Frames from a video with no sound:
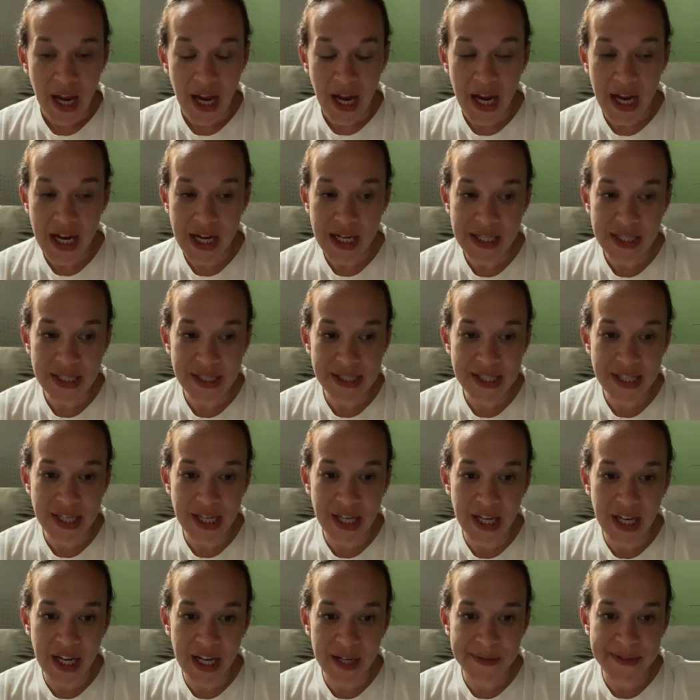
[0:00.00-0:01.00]
And
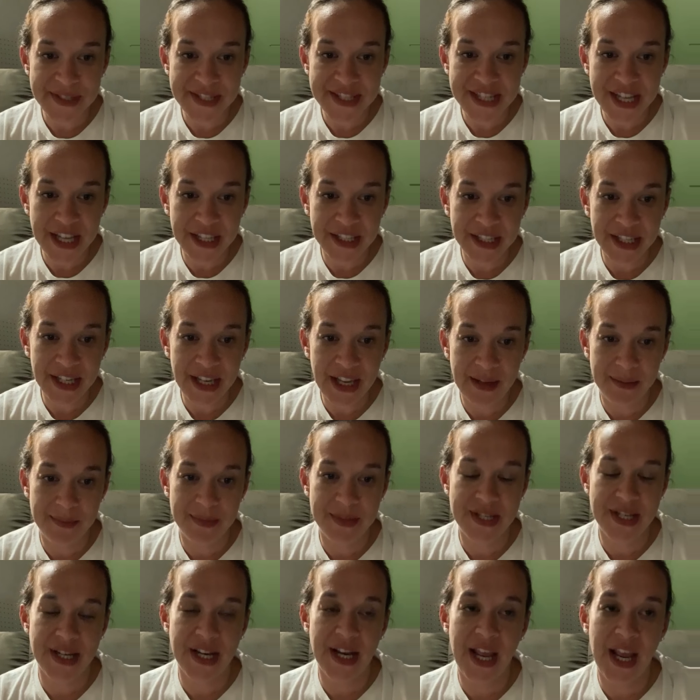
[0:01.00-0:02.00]
I was telling him
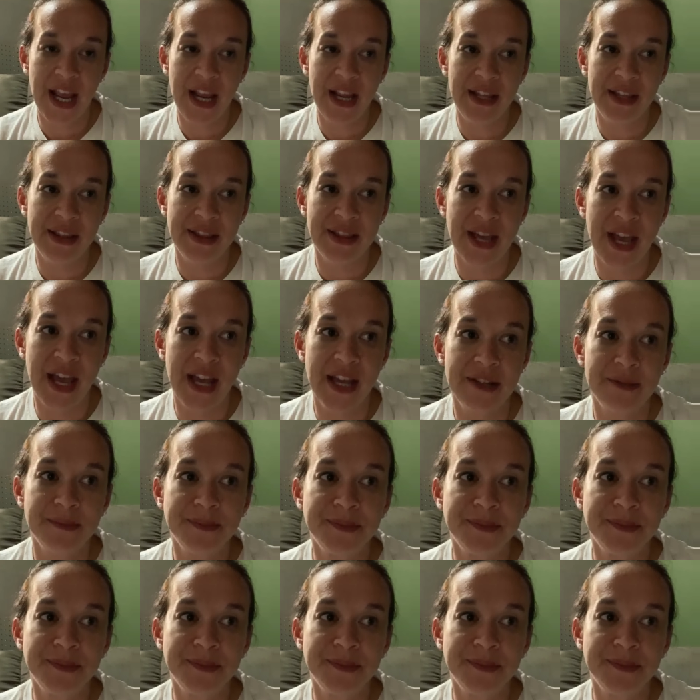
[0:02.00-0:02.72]
today that